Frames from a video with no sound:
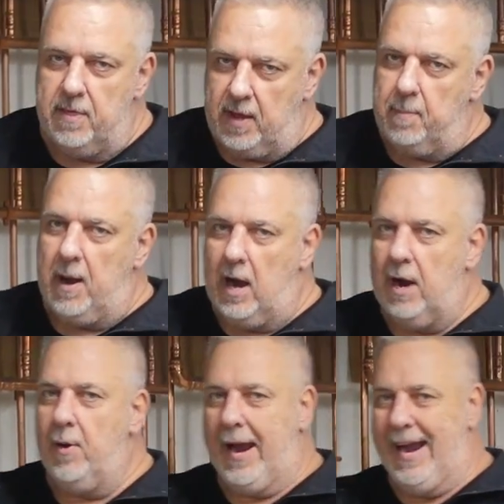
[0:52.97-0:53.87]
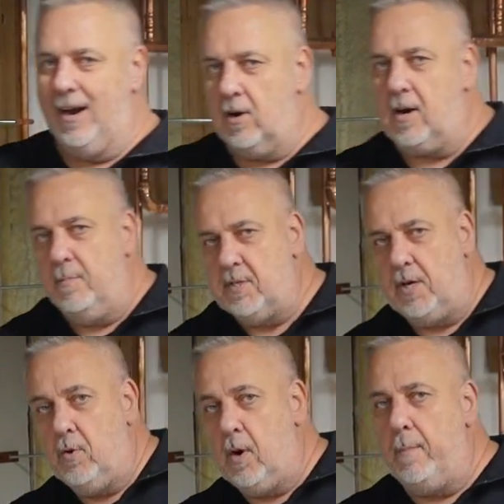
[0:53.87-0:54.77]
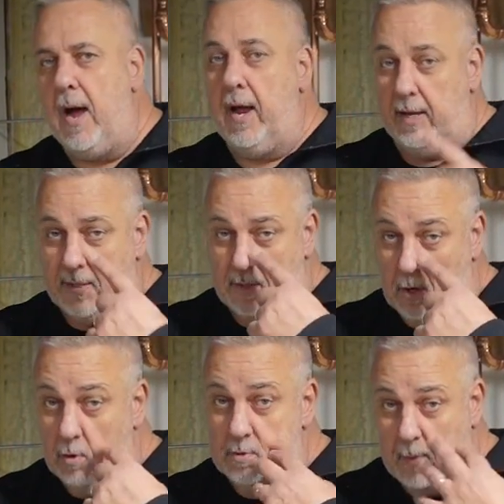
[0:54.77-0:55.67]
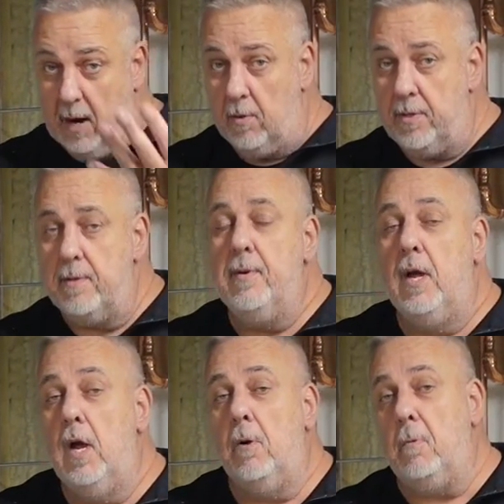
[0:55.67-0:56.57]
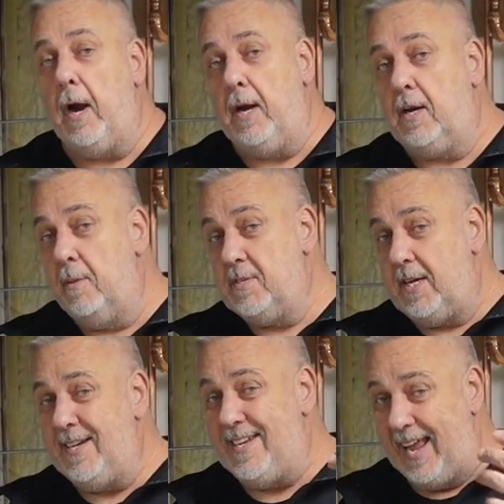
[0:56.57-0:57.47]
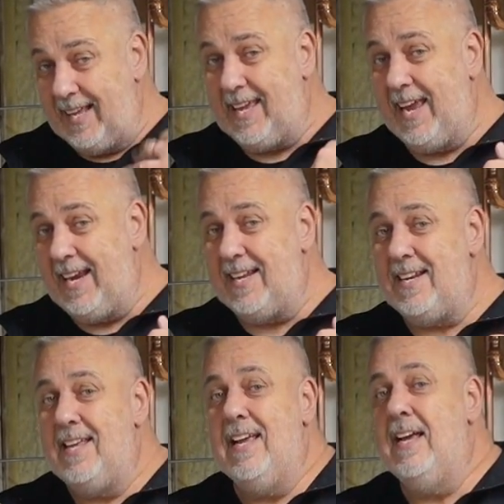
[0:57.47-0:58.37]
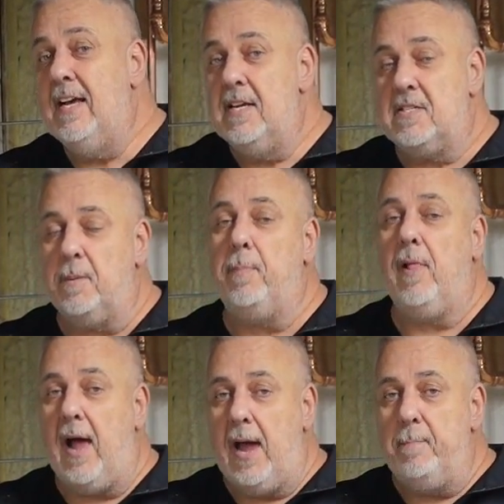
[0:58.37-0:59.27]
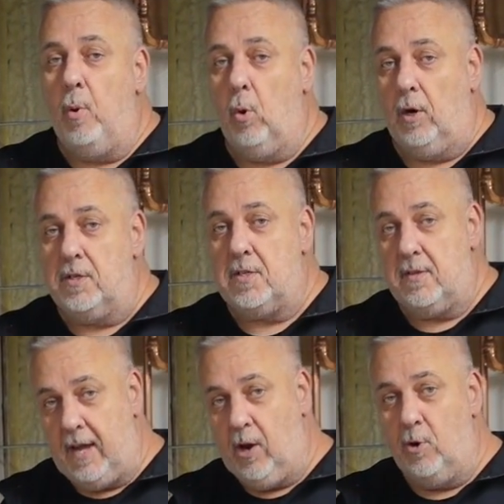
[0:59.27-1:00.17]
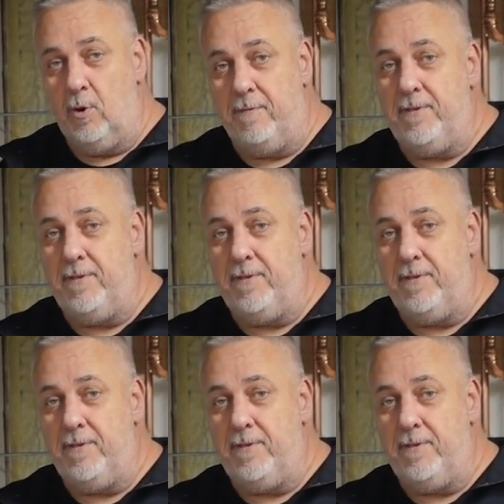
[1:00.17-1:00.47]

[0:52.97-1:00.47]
Think about how air comes into our bodies, nose, mouth, right? Comes in dedicated supply ports. They go to a